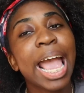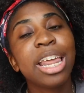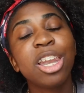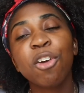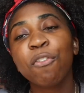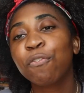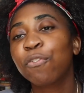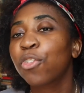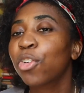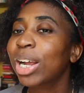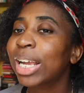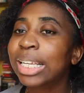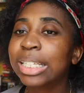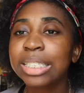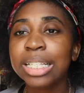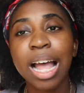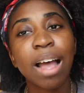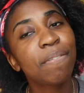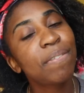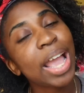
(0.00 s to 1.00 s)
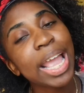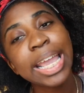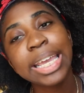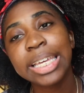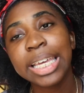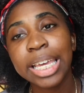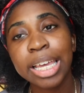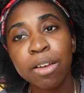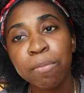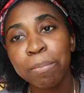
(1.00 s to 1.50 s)
And the free stuff
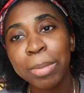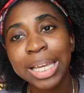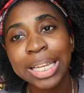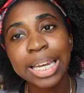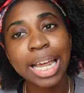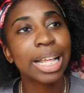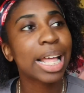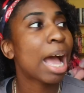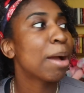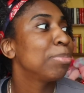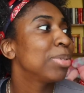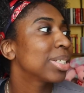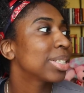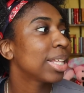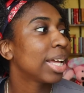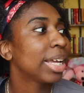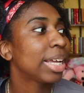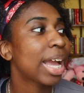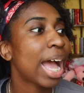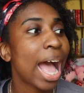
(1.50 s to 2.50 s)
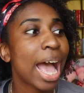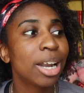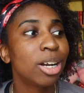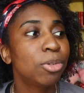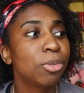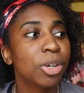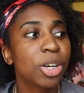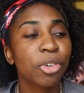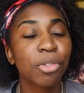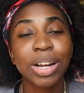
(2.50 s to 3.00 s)
ain't give me nothing. I'm just like, I
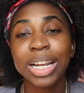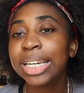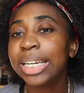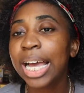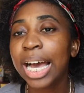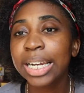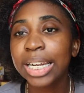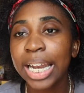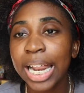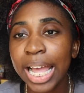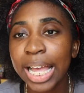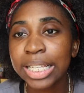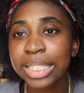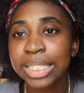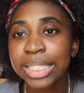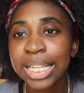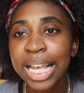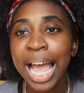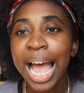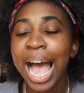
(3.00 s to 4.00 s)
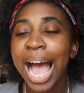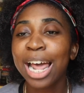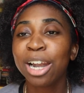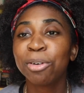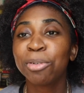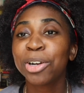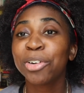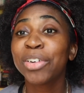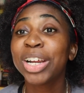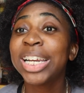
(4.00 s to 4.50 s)
don't want to read none of that. I
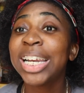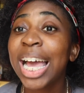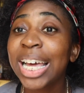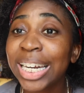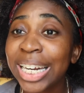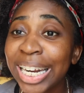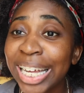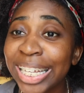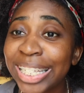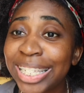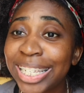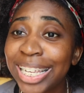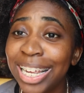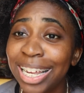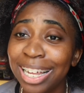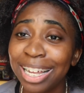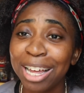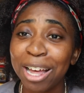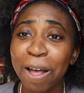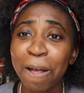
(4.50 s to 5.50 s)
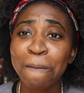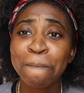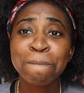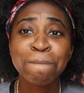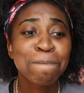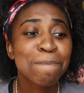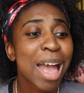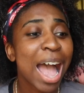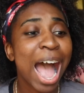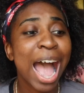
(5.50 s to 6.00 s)
don't want to read none
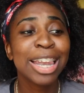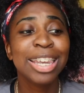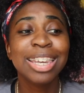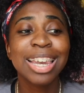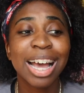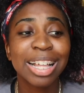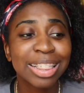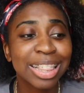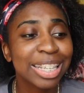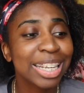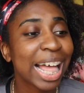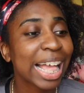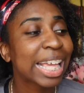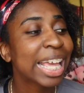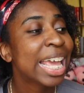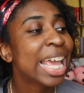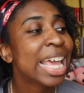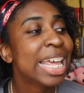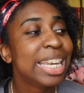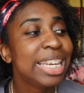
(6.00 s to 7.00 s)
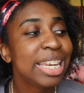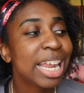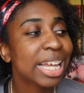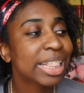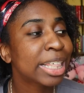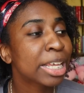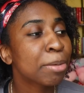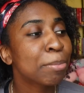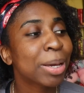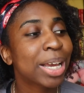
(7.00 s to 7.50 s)
of this.
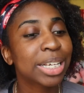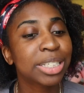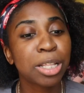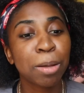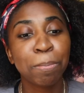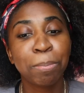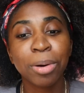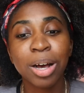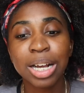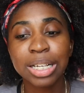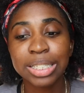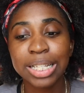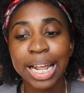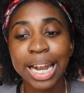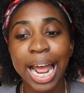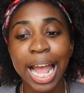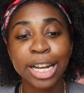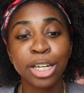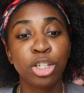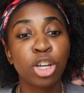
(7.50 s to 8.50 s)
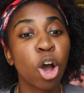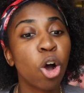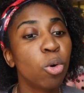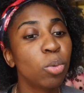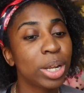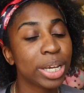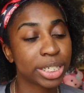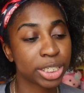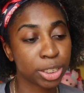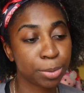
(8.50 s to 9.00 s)
nothing, because the books that I
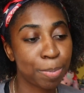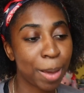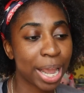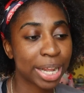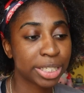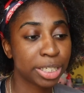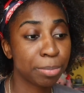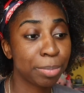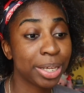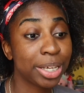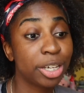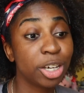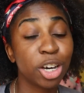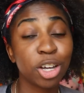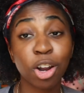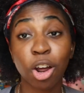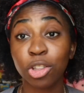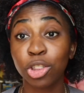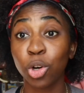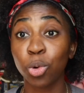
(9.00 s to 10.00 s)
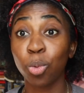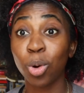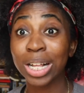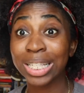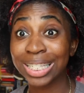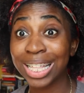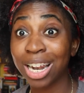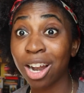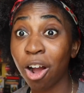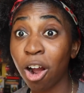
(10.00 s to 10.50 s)
don't expect to be good are the
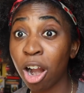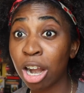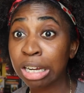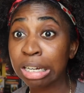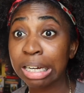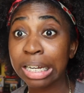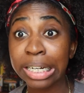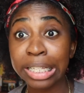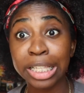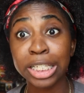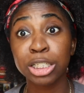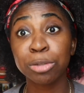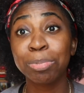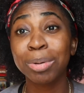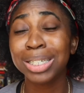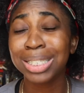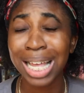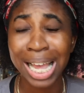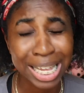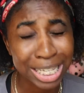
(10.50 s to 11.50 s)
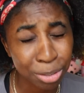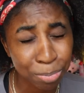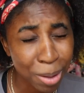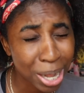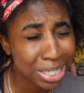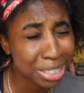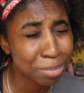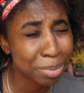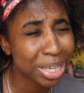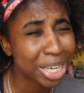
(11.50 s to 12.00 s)
ones that are good, and the books I
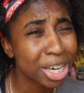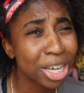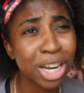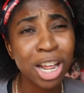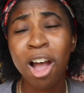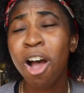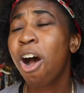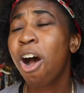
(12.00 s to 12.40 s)
expect to be good